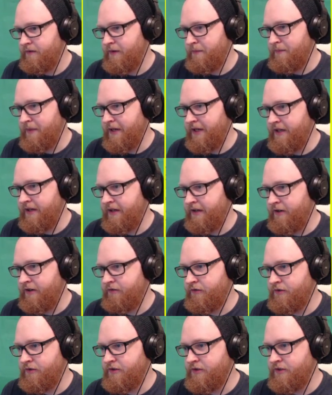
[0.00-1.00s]
We're making it
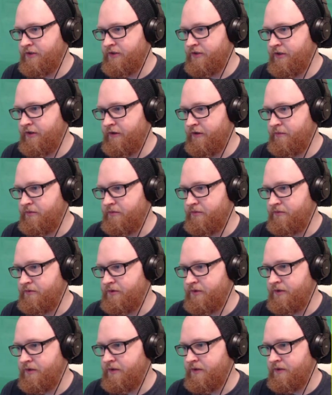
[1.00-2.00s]
across the
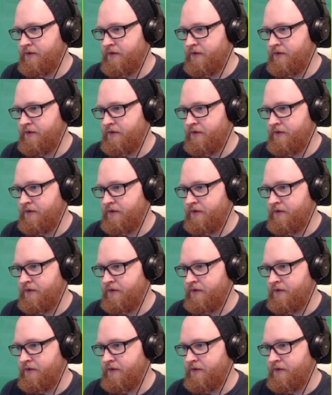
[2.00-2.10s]
snowballs.